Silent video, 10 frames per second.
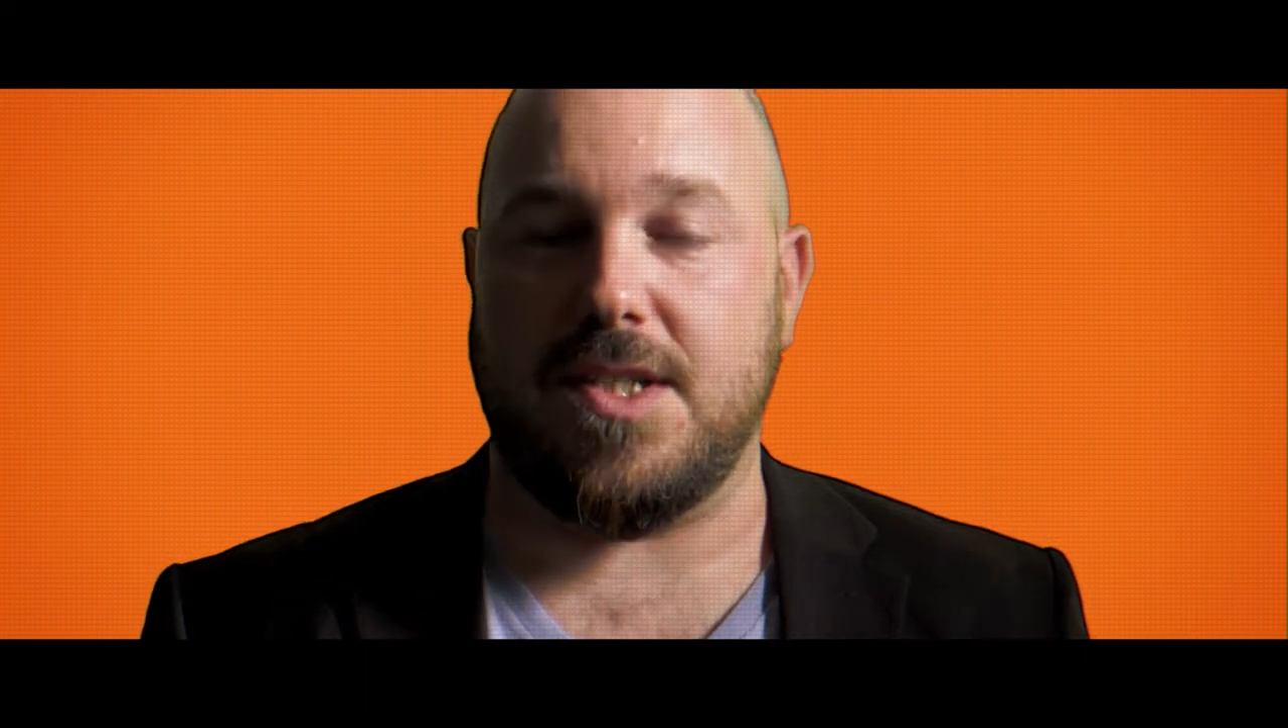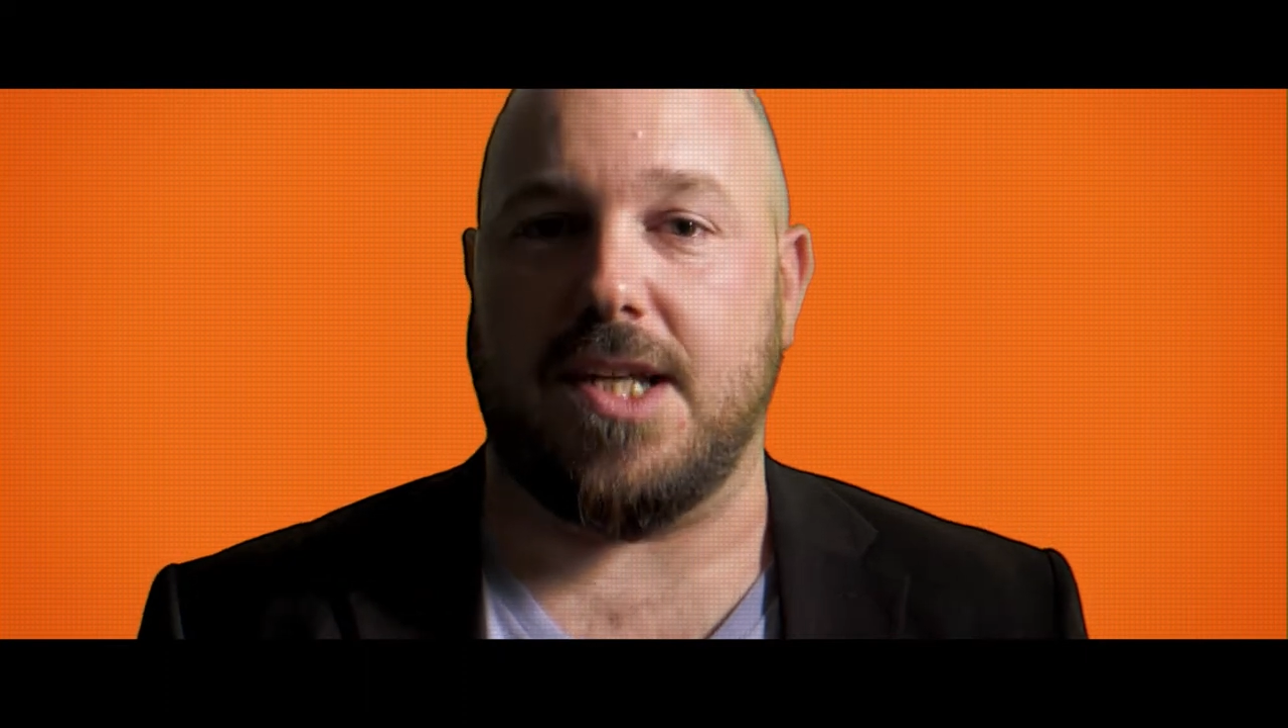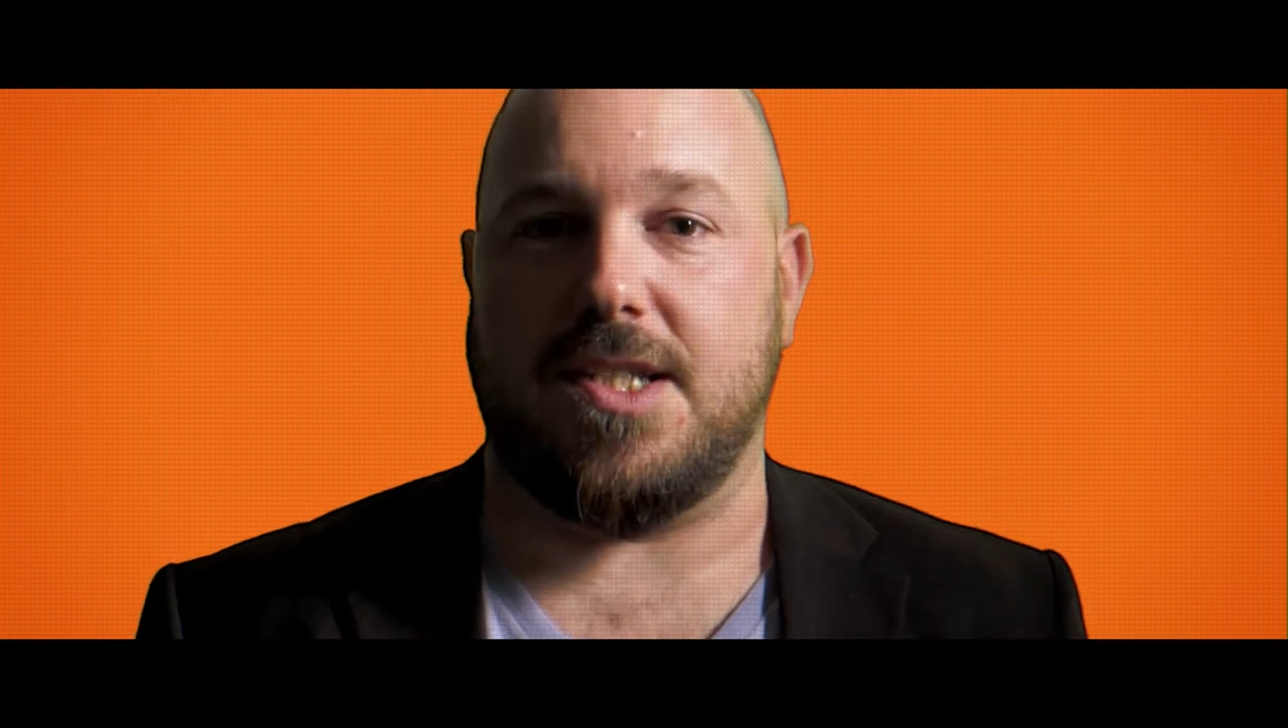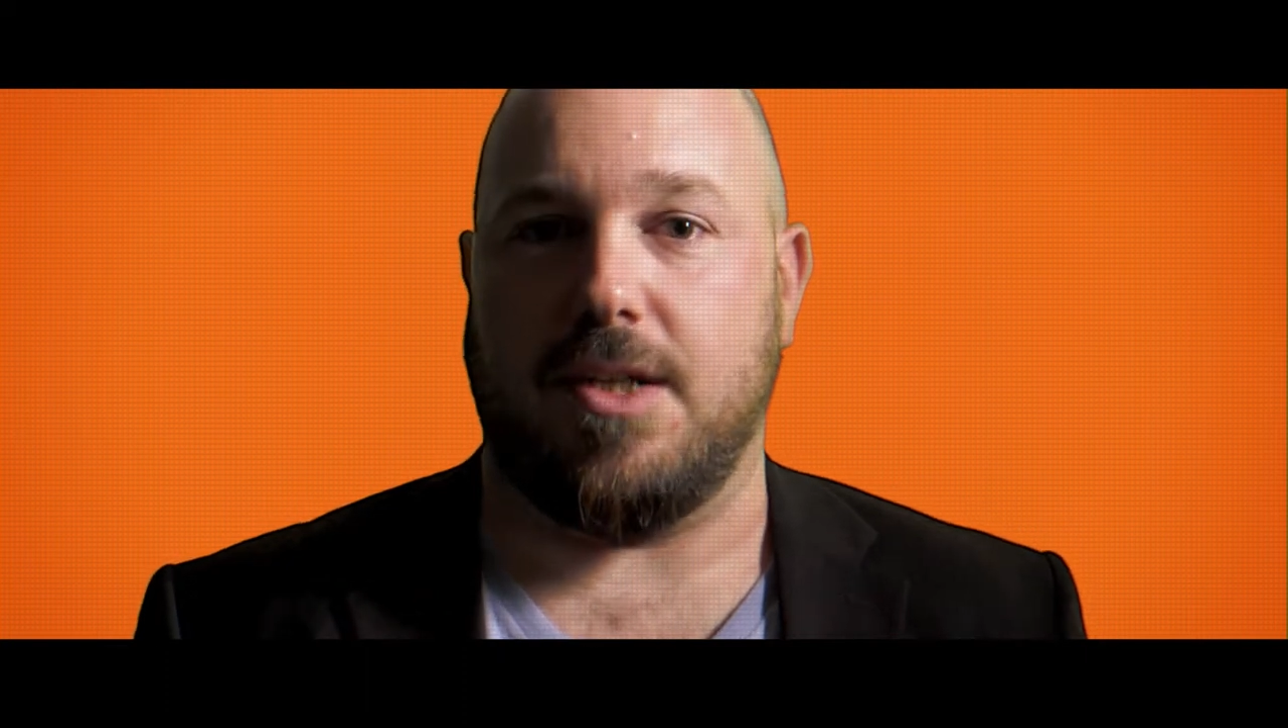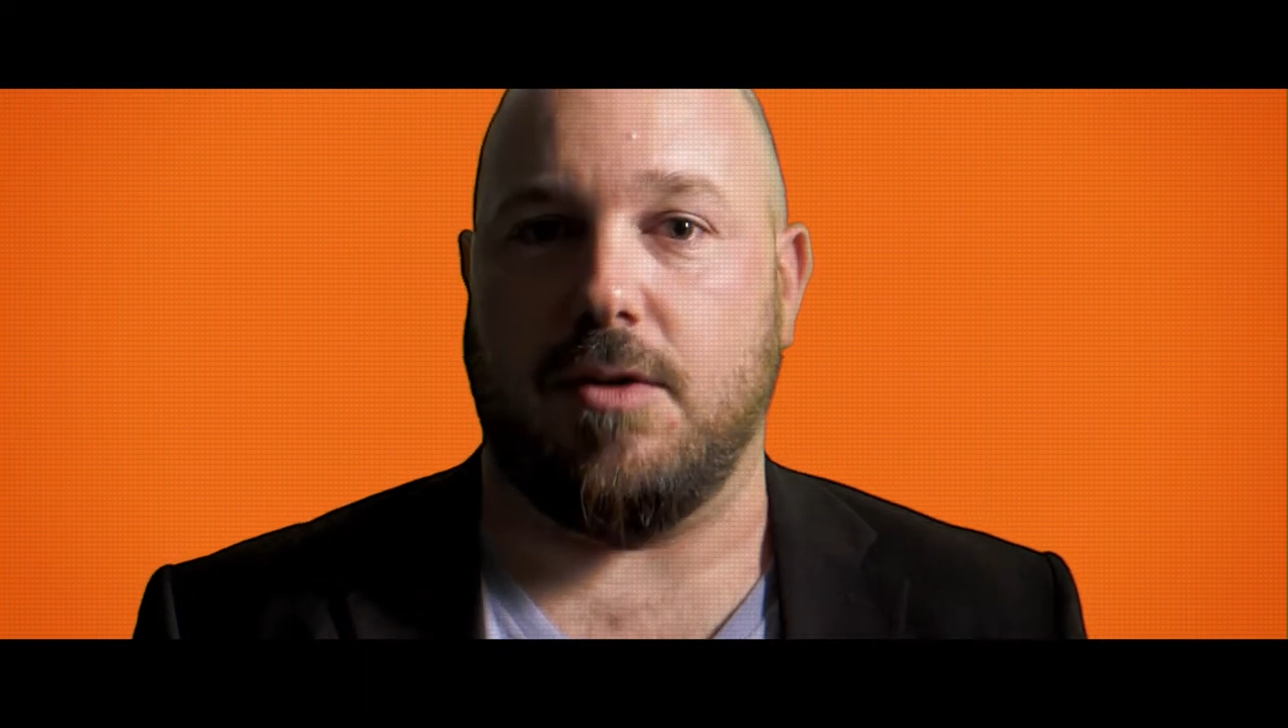
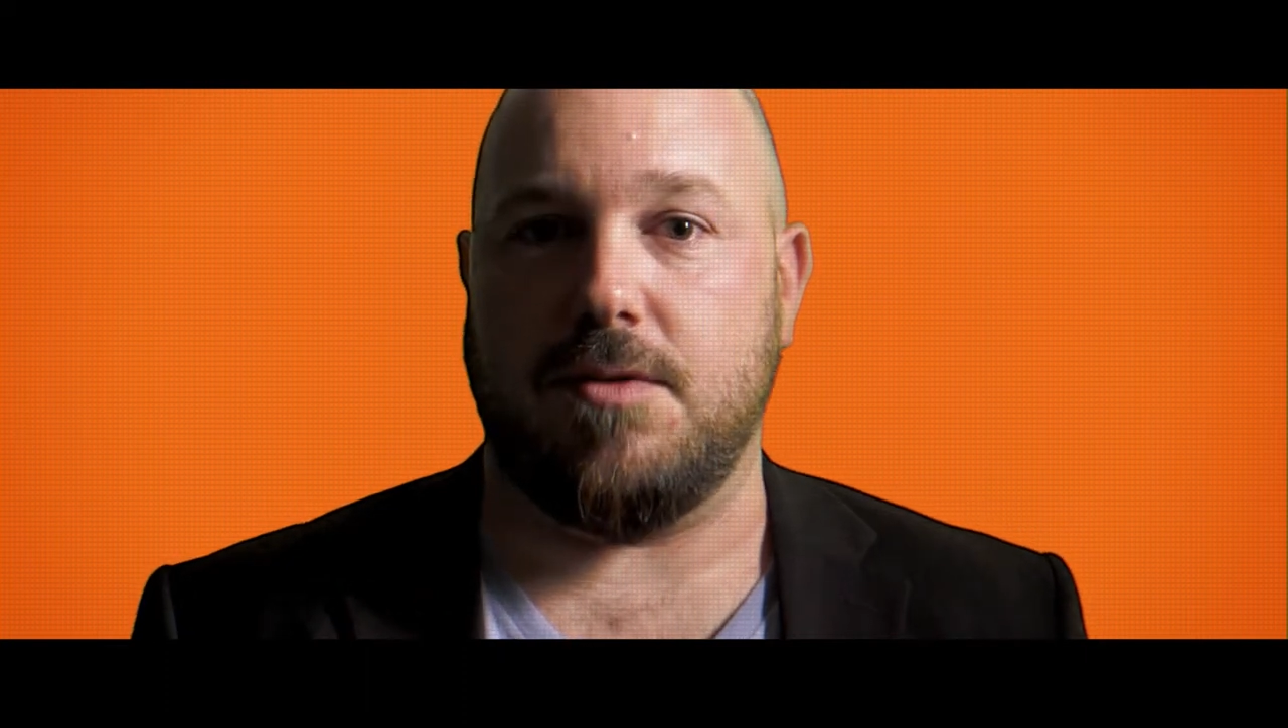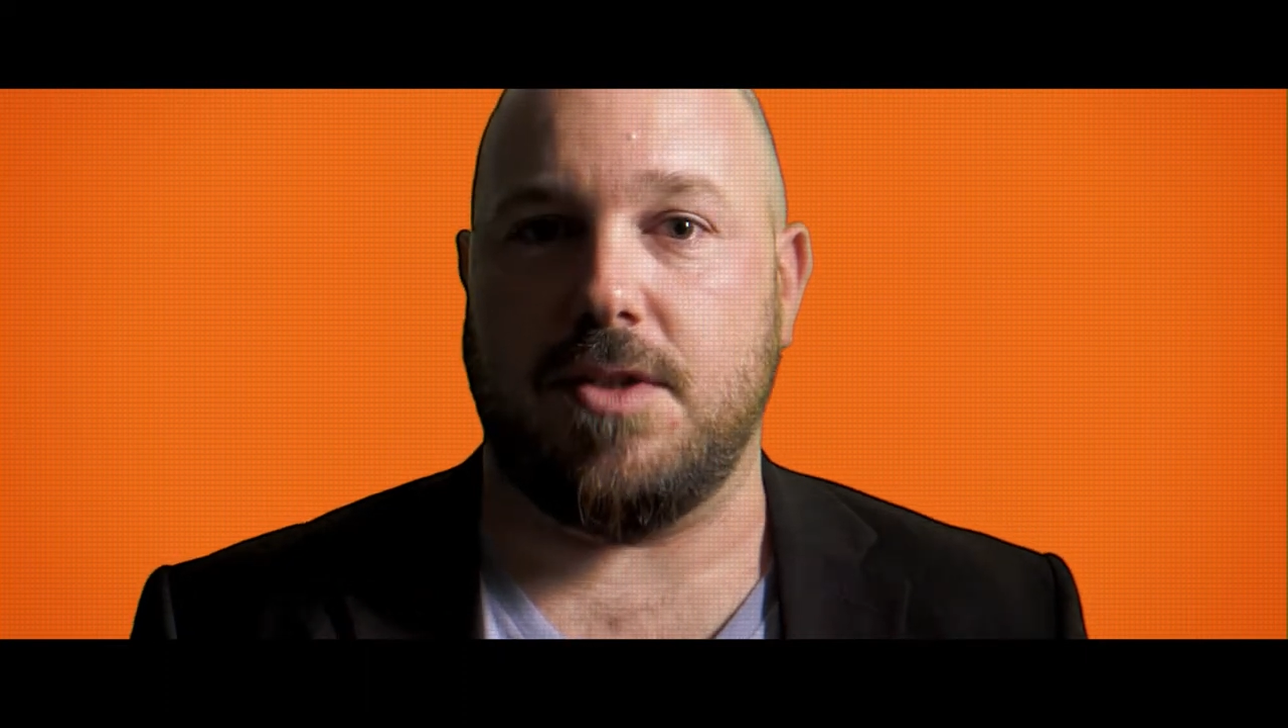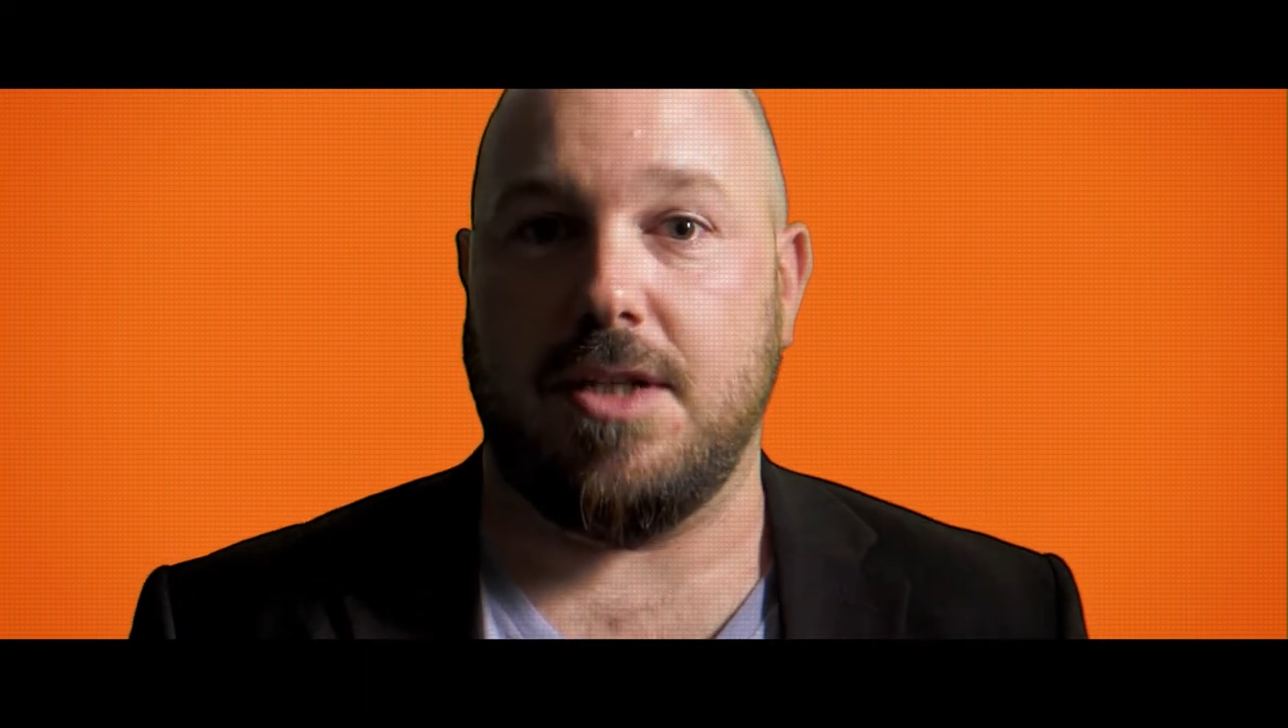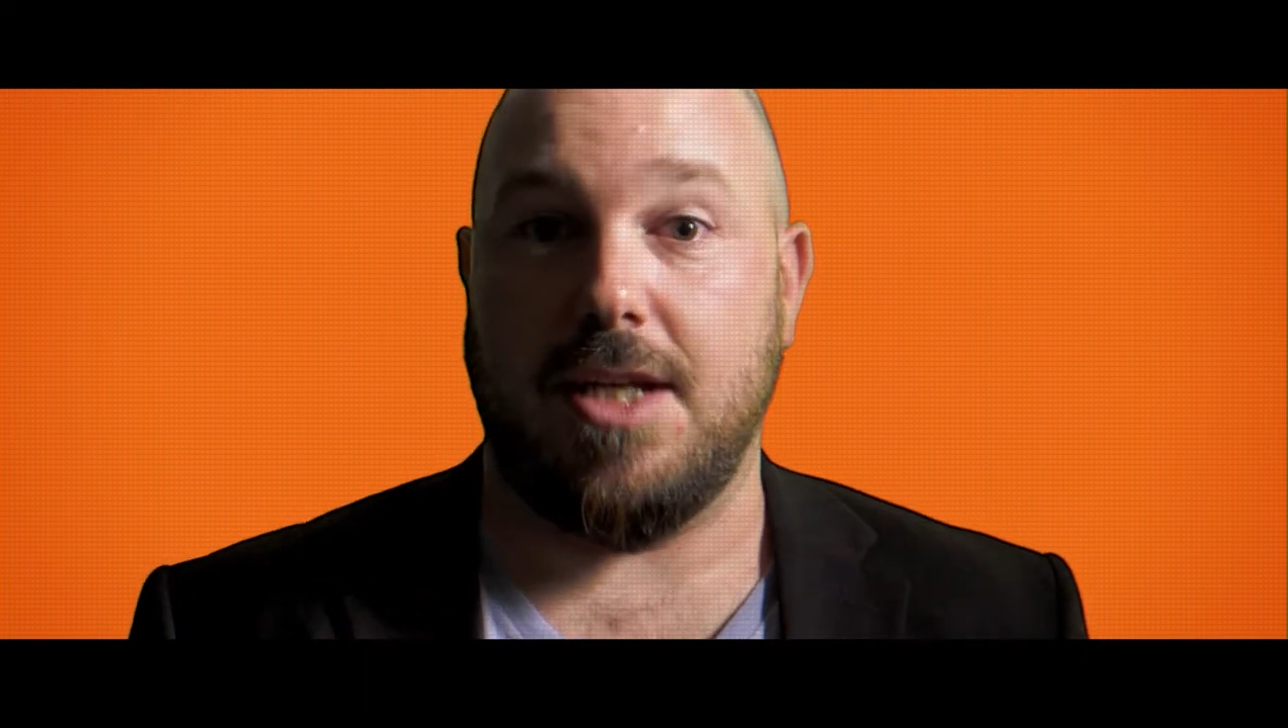ourselves